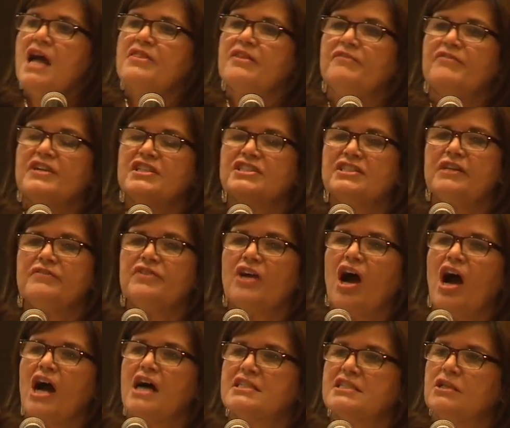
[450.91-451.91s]
The vision of
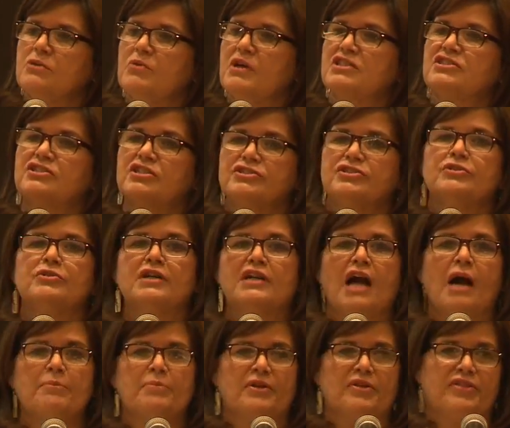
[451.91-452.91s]
NAHASDA was to do a
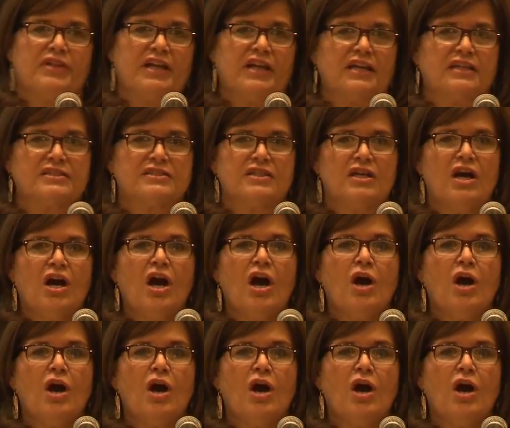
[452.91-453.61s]
couple things.